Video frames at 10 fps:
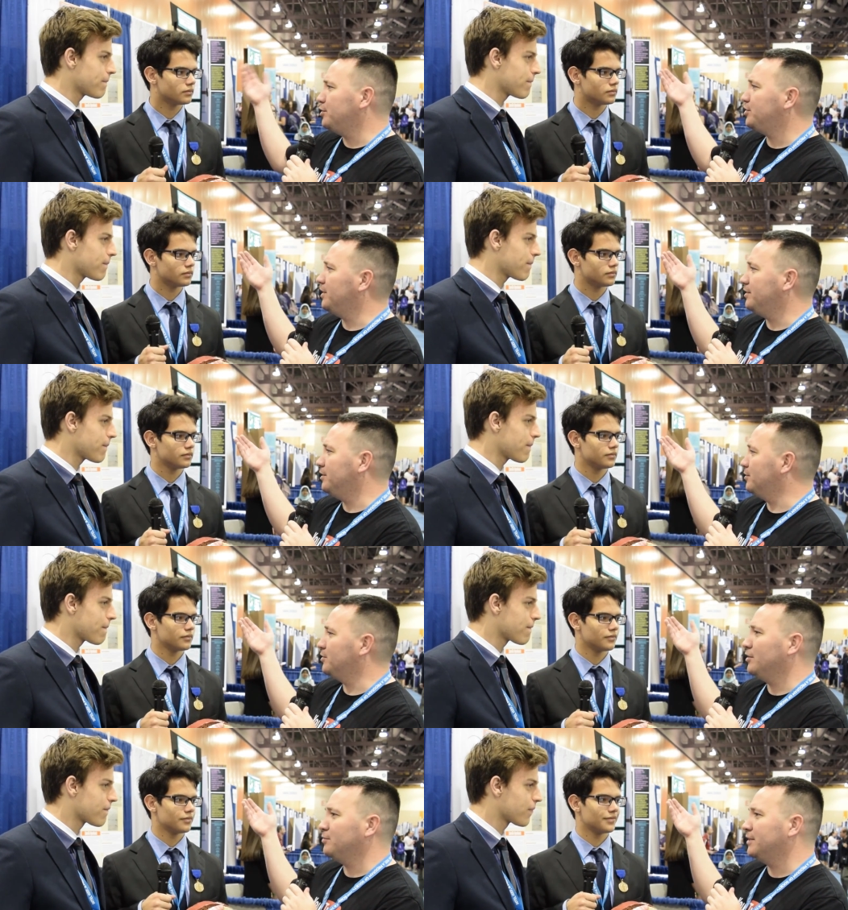Speaker 1: you shared your
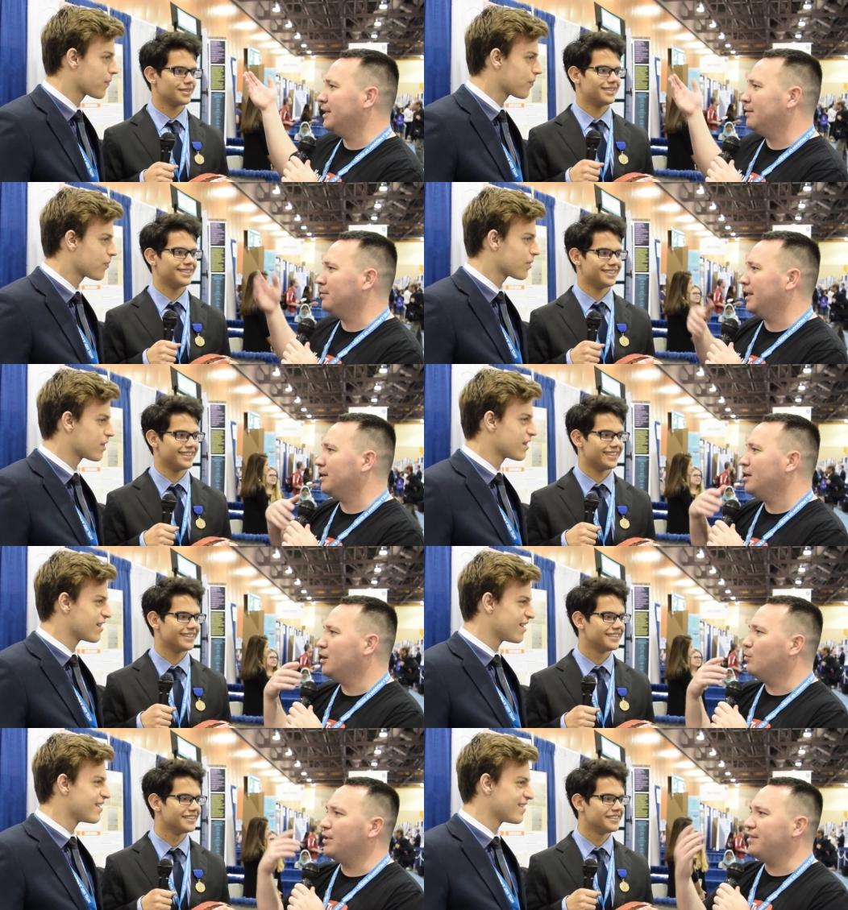results with them. Like, yeah.
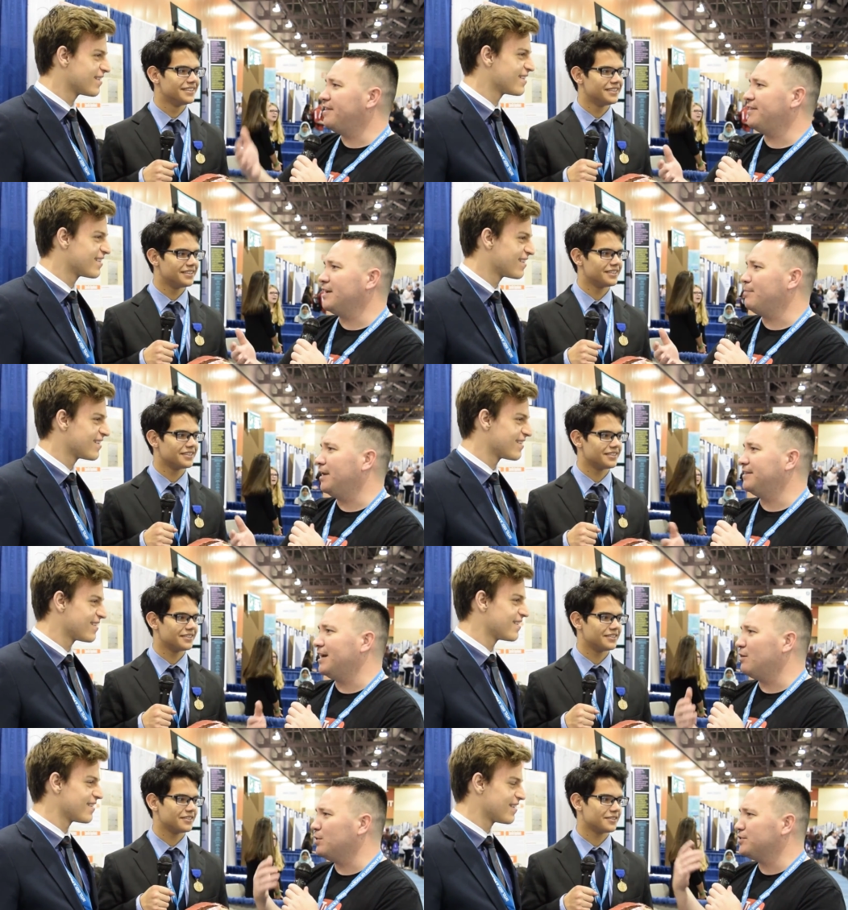what do they think about
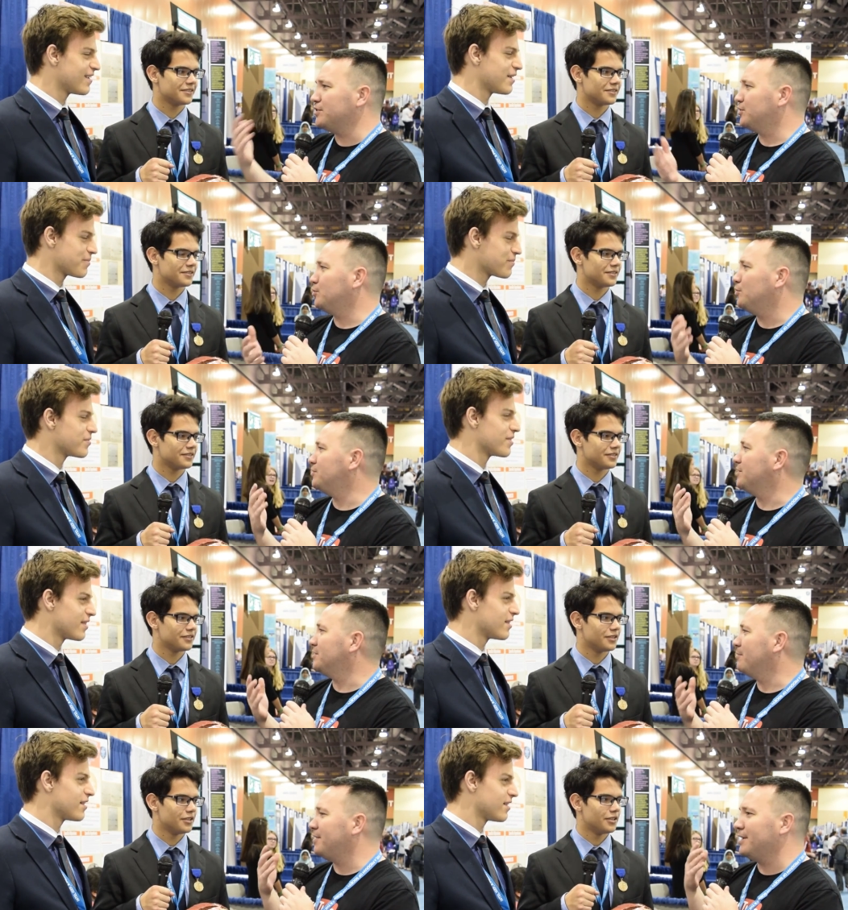that? What does the school
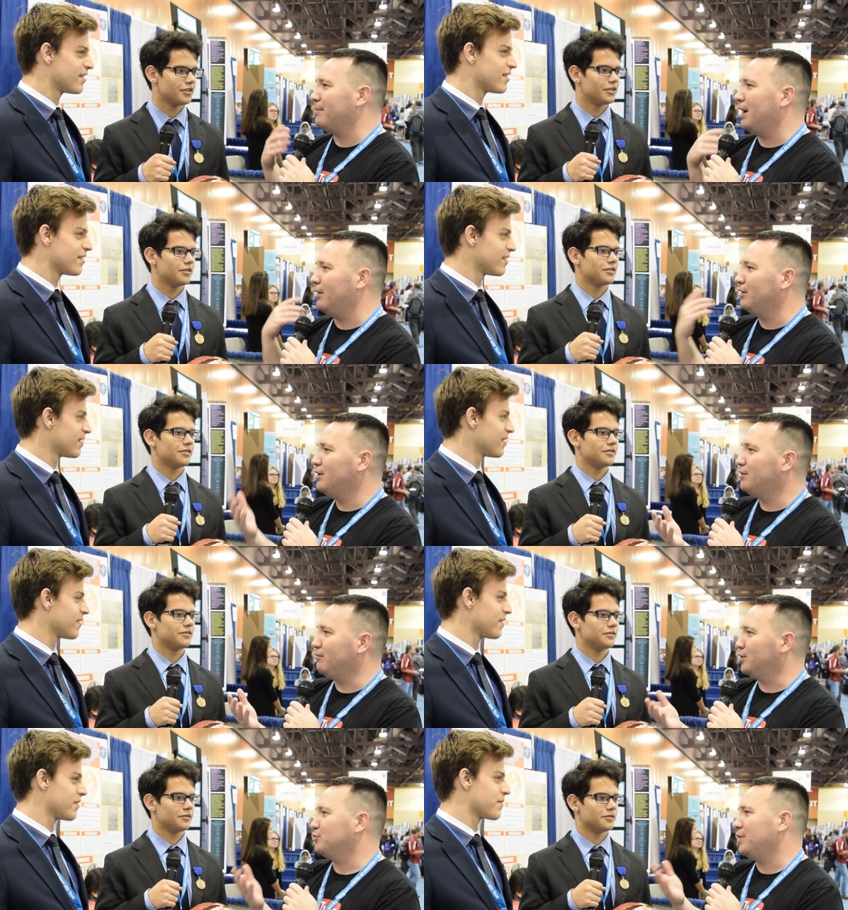system think about
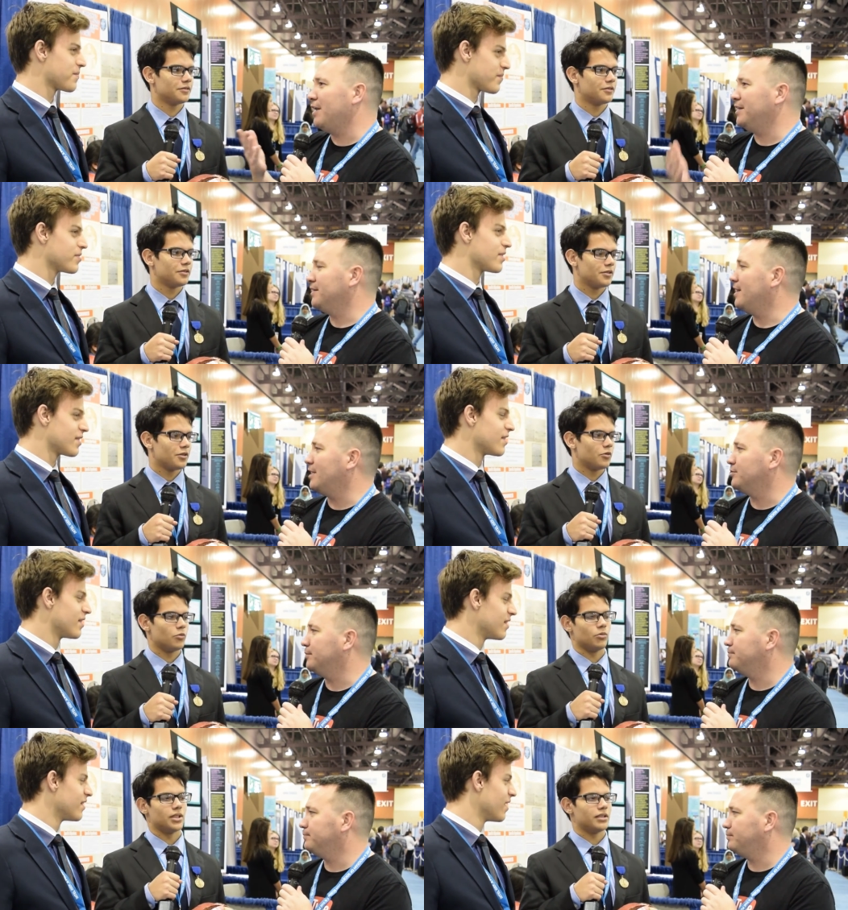virtual reality in the
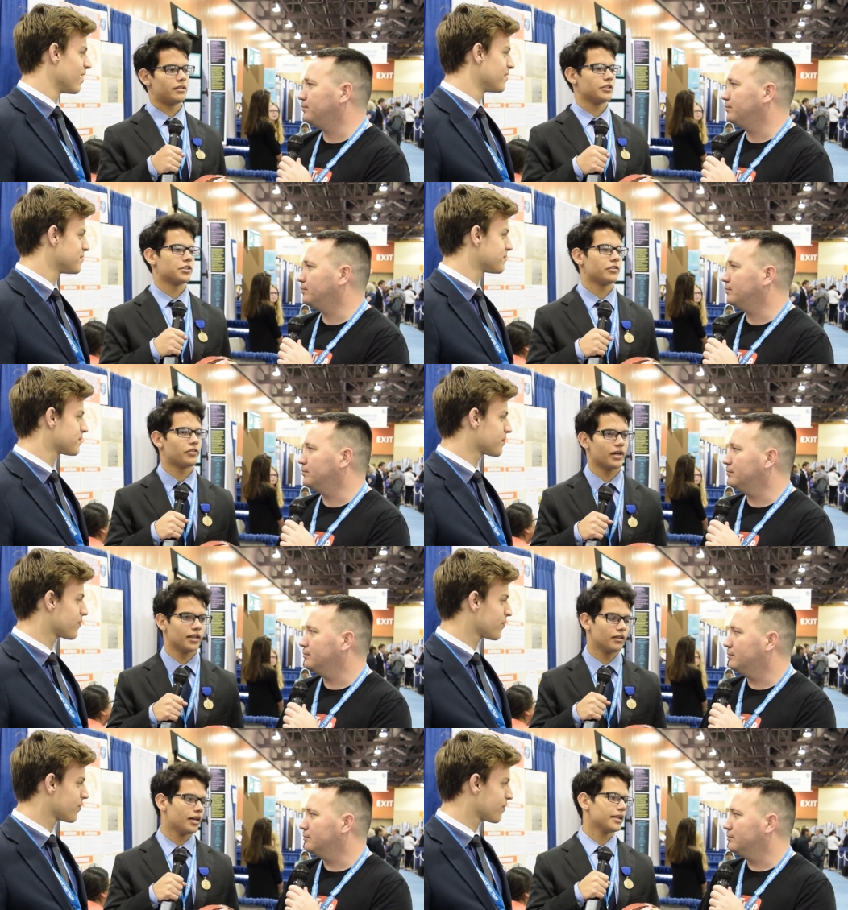classroom?
Speaker 2: One teacher
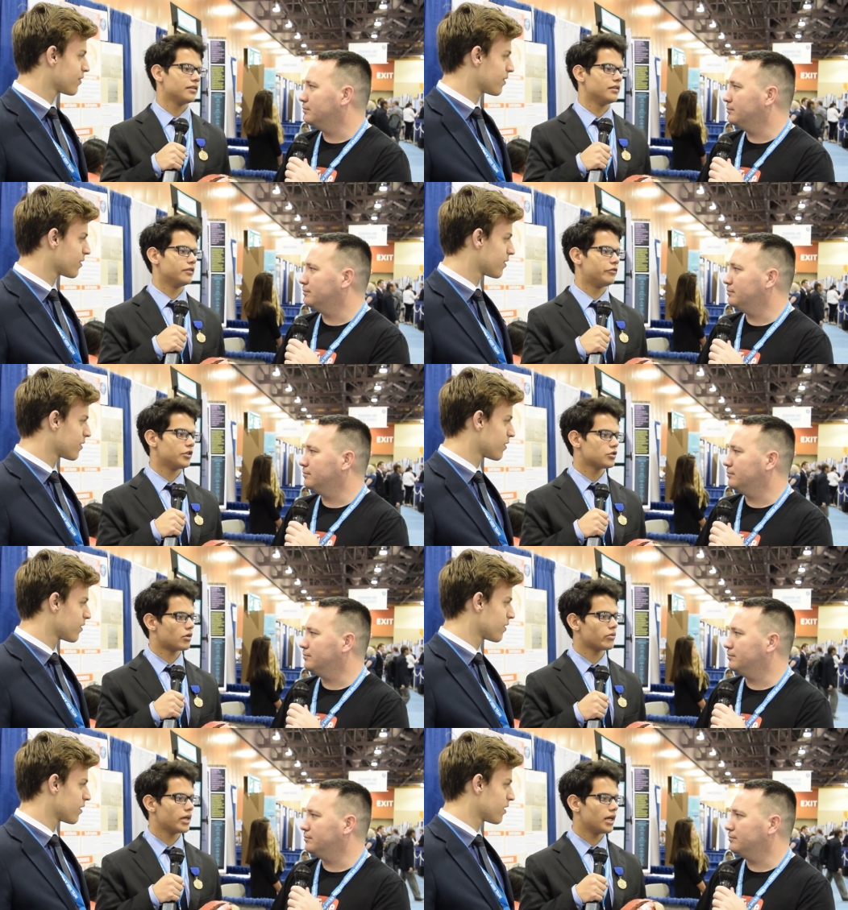said like the
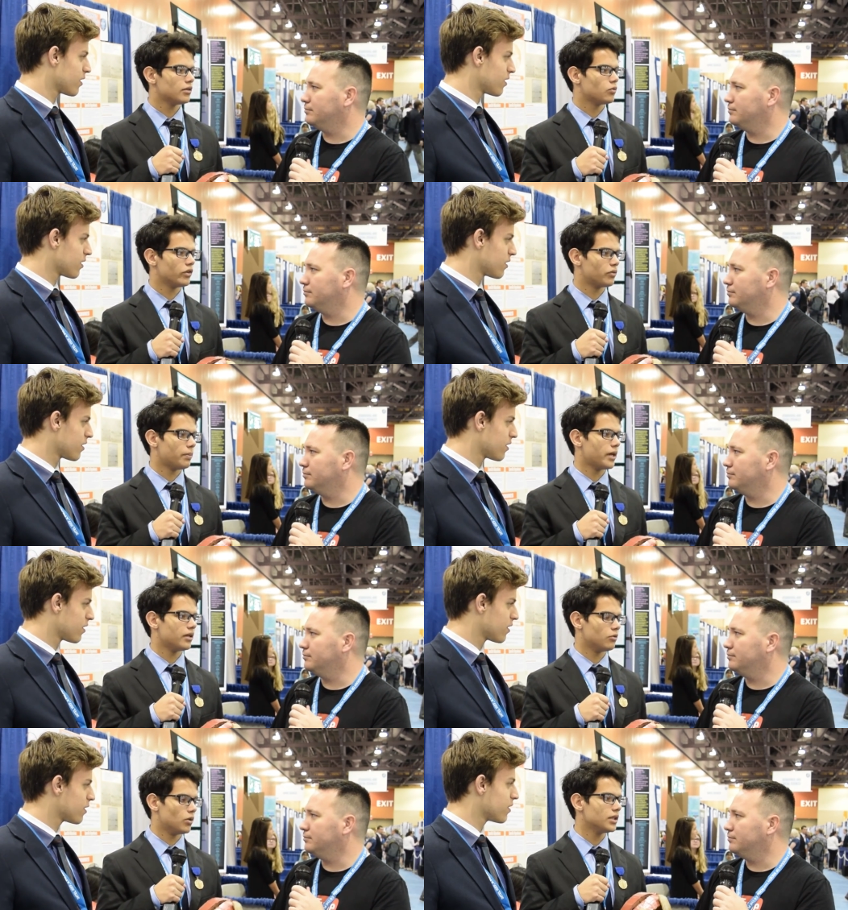virtual reality was
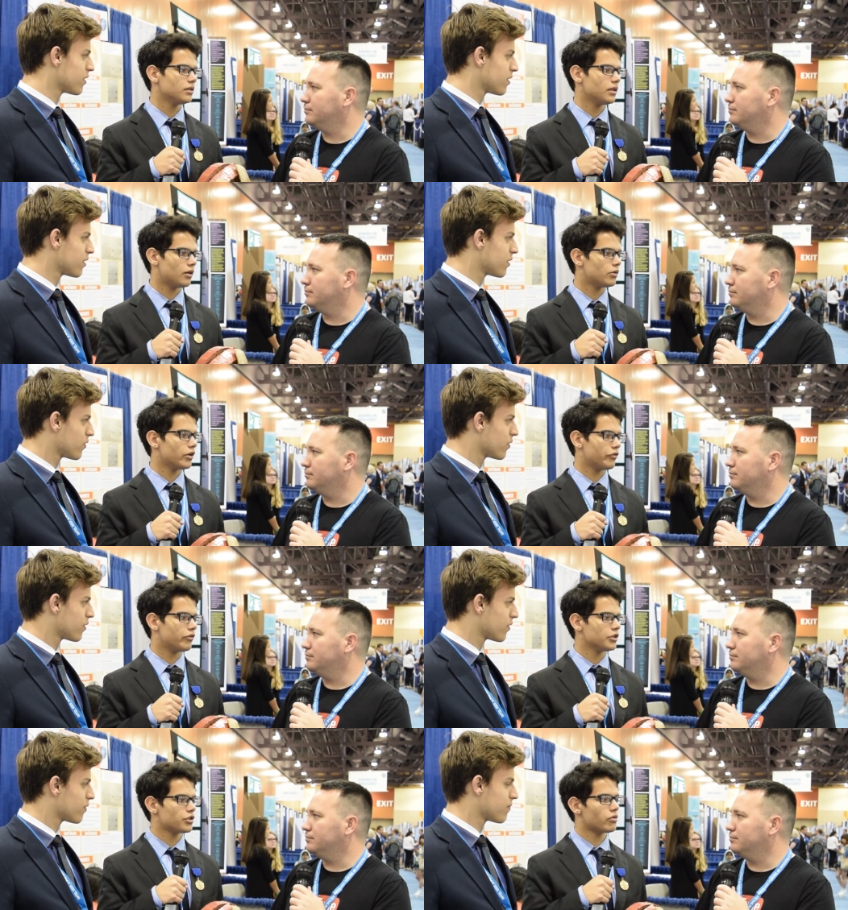be- one hour of
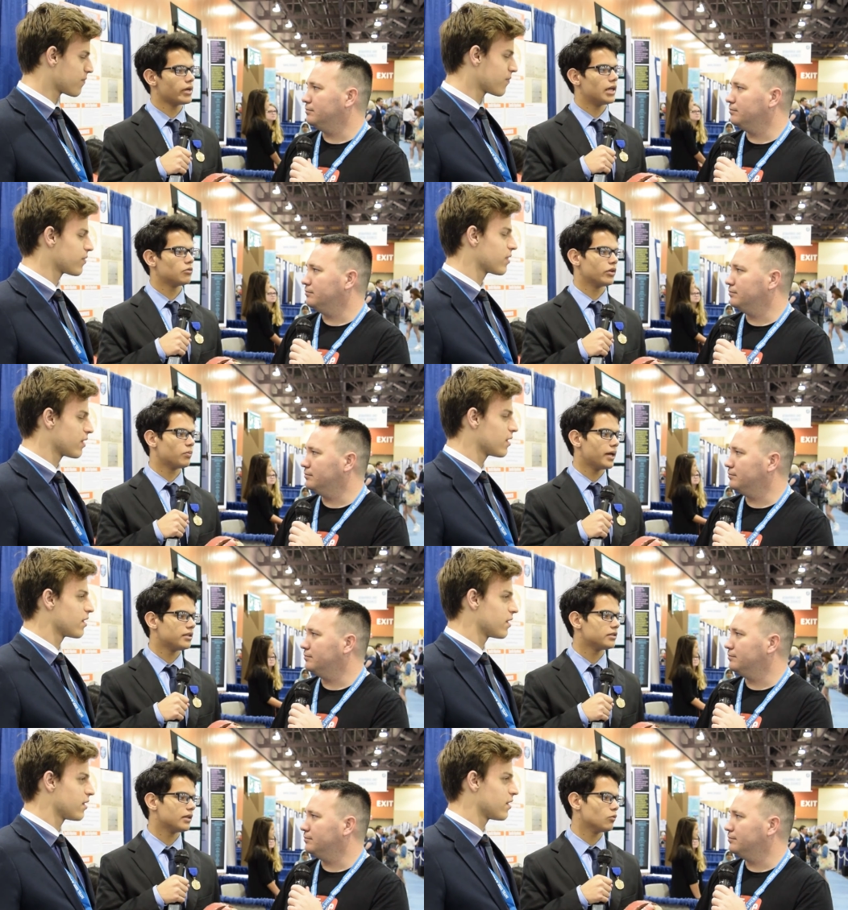virtual reality was
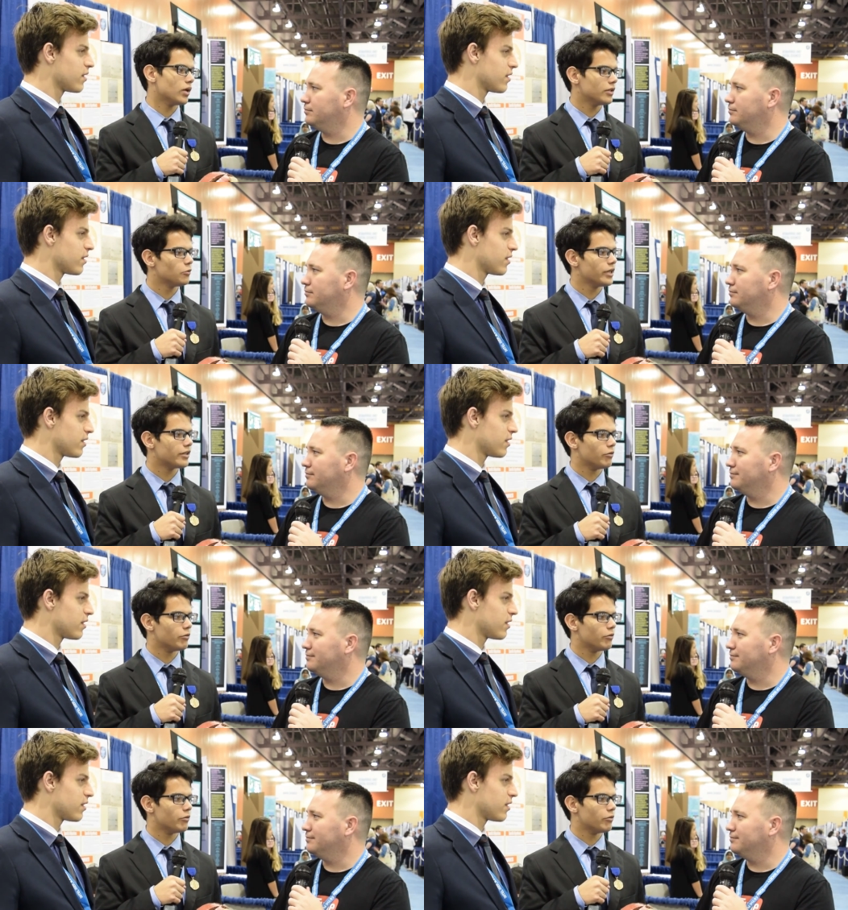better than one week